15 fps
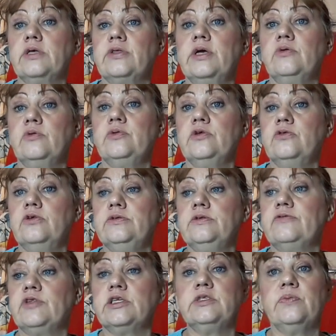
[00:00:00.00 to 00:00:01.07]
I think will be going,
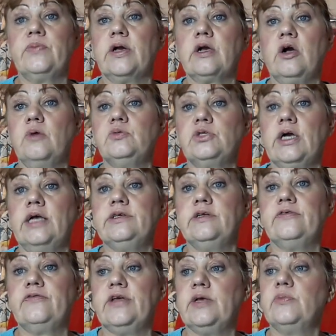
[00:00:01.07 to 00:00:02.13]
if it doesn't pick up
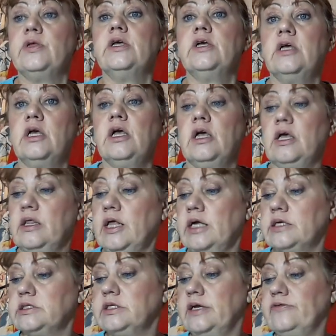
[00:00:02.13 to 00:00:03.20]
January, February,
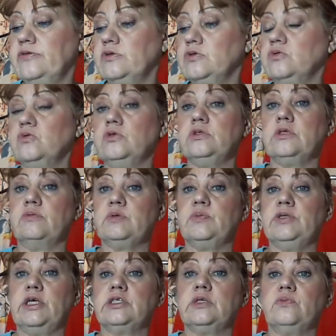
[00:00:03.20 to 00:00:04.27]
that's definitely going. There's
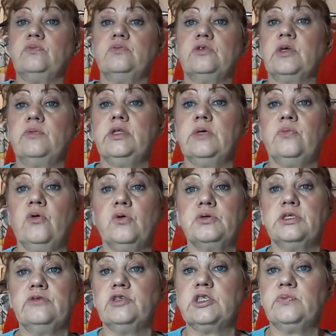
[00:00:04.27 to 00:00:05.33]
been some of the
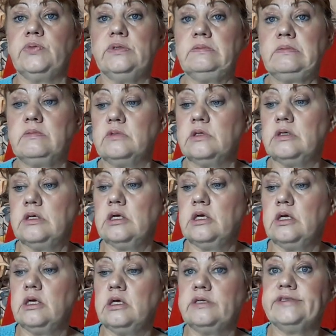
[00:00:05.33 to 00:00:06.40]
boxes have just been
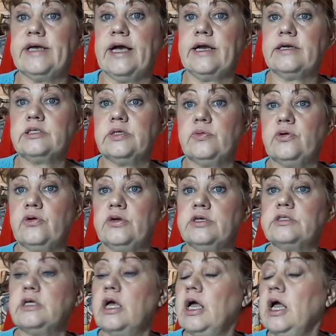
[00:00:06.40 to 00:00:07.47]
dire, to be
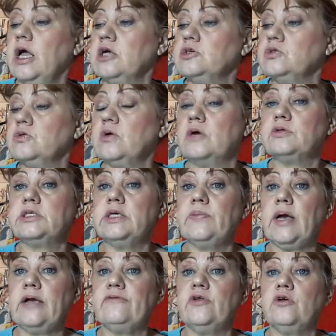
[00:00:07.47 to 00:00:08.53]
honest. So I'll say
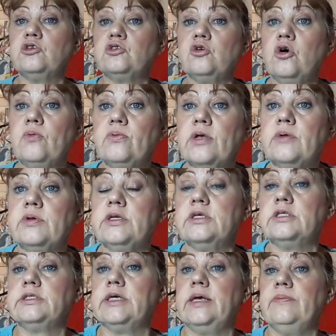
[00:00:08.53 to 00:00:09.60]
bye for now. Stop blaming me
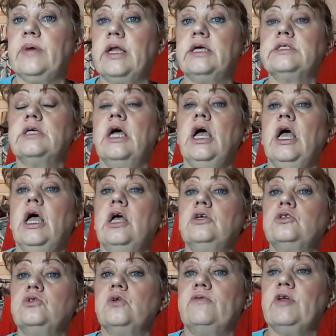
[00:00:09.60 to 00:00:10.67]
like 10 minutes.
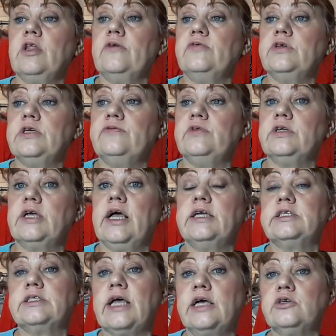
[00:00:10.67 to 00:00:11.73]
So have a lovely evening,
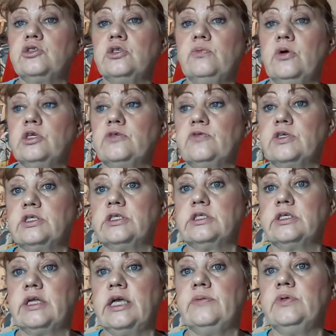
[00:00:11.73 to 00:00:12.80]
guys. Thanks so much for
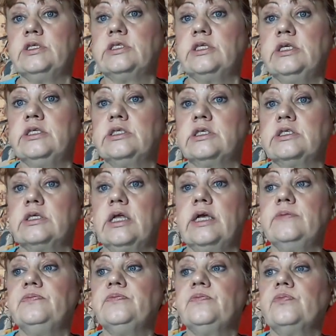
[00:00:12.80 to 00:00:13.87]
subscribing, staying
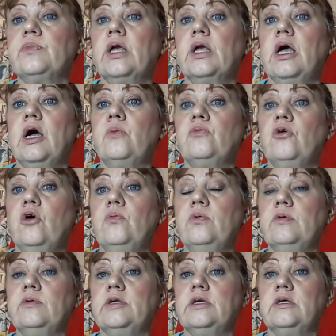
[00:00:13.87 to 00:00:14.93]
subscribed. I'm
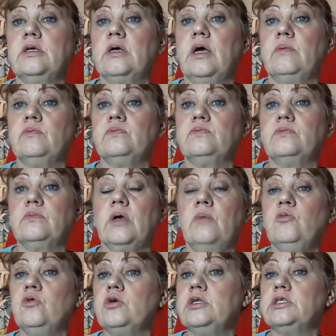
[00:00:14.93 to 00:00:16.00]

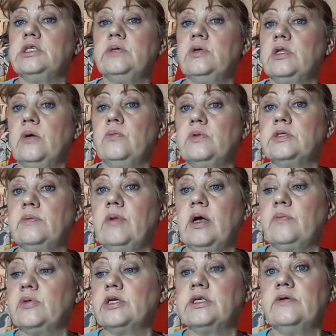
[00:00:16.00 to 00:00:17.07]
not going to say what numbers I'm
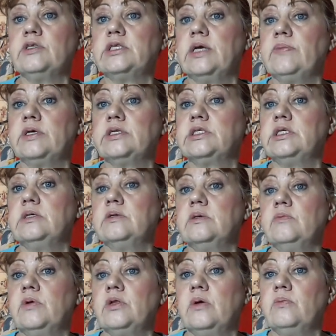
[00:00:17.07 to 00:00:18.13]
at, because every time I say
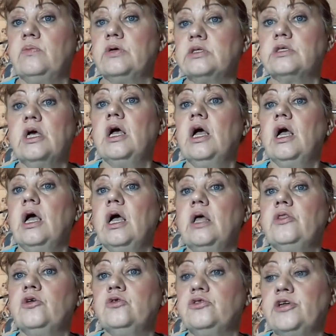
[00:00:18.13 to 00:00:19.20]
my numbers
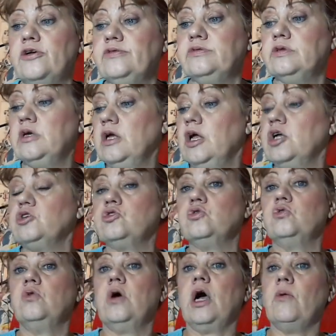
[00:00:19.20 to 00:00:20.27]
they go down.
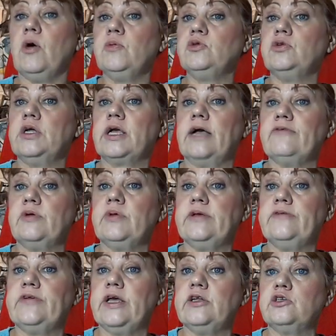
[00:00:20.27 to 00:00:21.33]
So I will be doing a
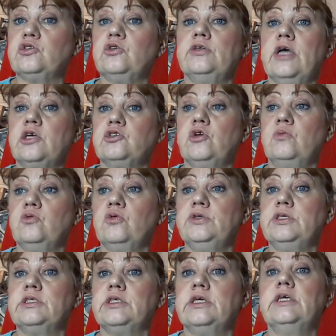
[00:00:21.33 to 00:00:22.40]
giveaway very soon, that's what I'm going
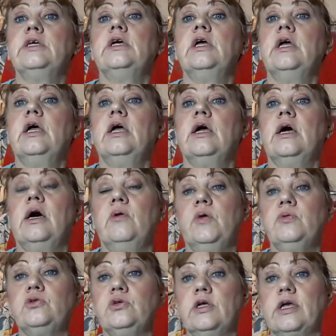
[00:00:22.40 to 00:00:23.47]
to say. I will
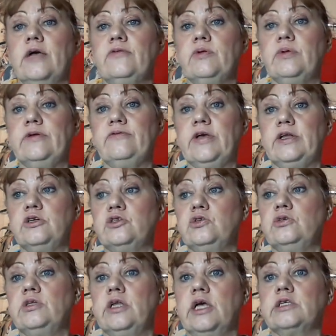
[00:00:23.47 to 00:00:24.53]
be doing a giveaway very
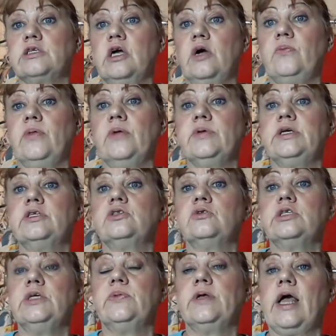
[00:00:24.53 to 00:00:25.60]
soon in the next couple of weeks, so
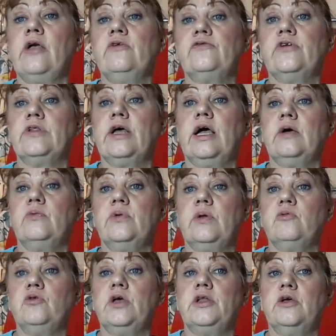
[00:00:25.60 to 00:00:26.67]
keep an eye out for that when
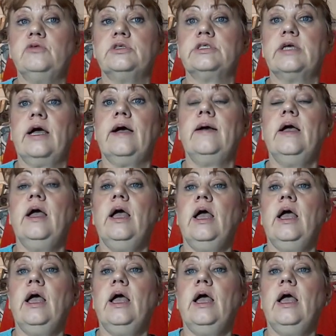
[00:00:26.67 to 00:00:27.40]
I'm going to announce that.